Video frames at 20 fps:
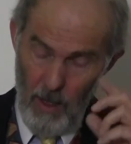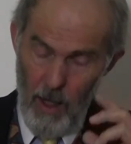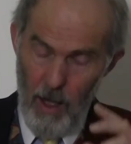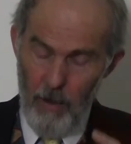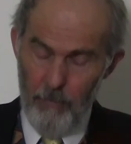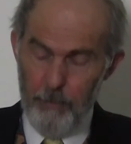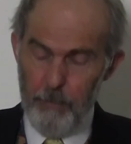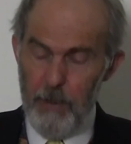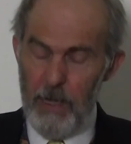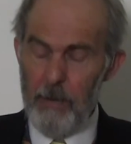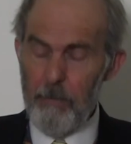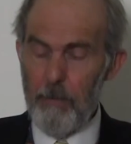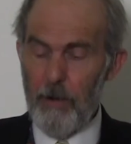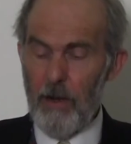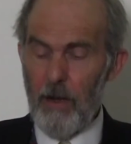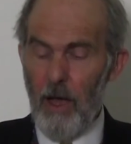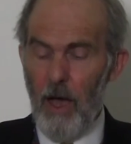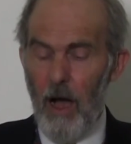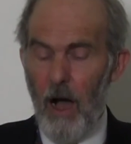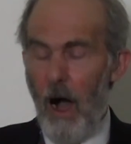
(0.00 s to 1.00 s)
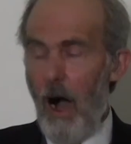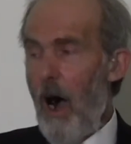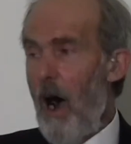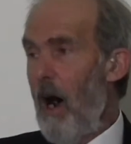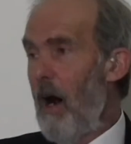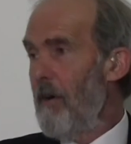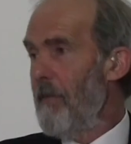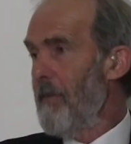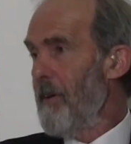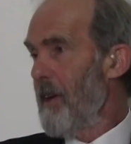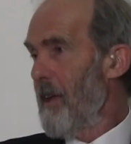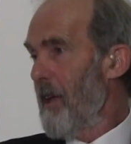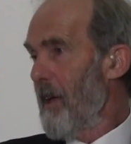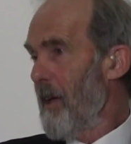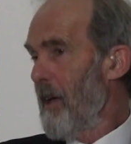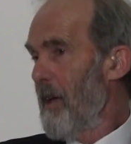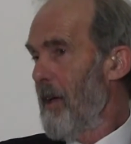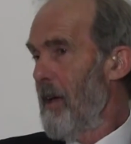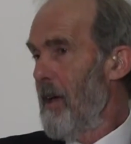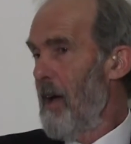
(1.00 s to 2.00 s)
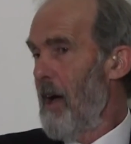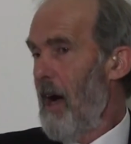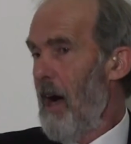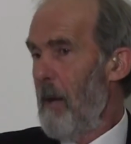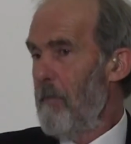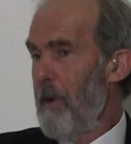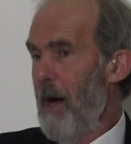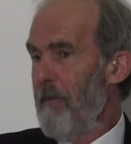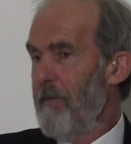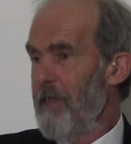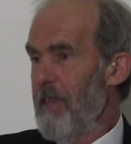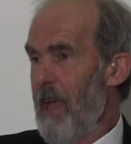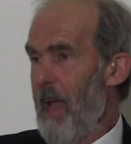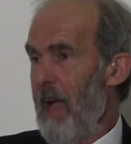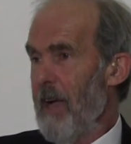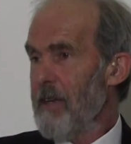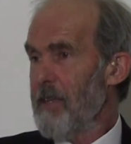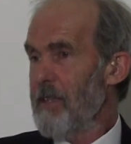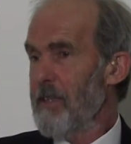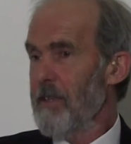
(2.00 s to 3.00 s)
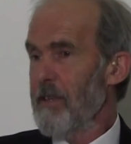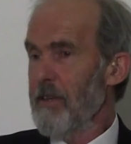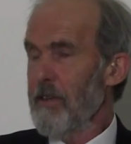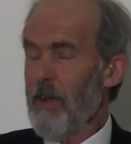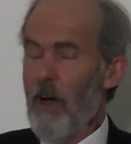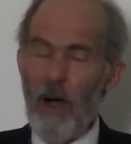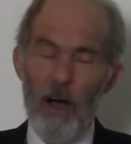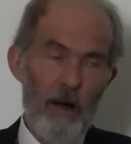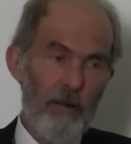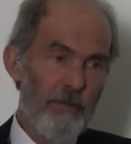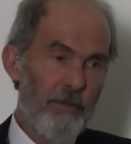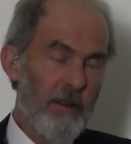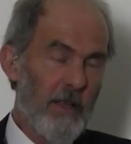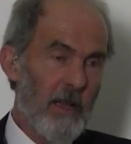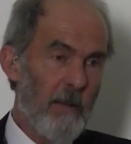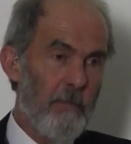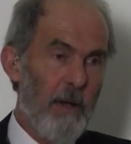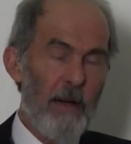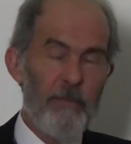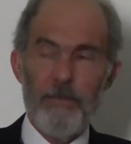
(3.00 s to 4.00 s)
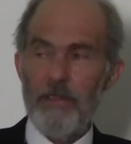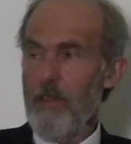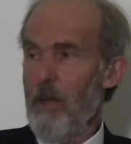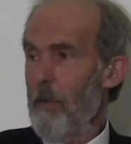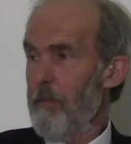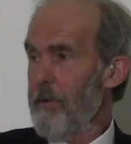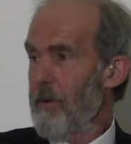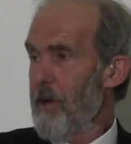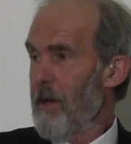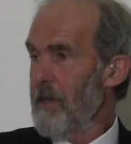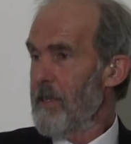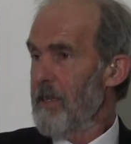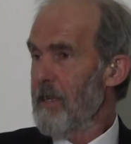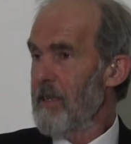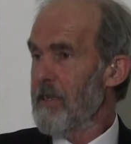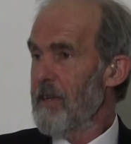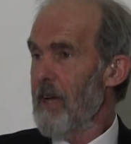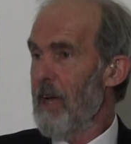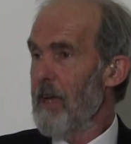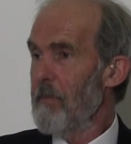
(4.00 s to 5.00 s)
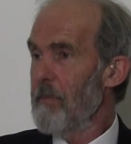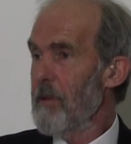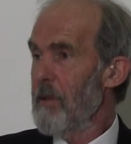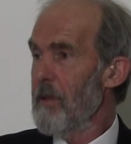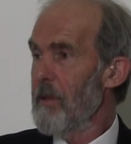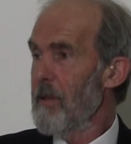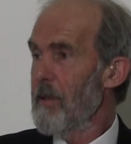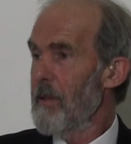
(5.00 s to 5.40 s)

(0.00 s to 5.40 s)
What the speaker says: of people hovering above the accident, hovering above the operating table.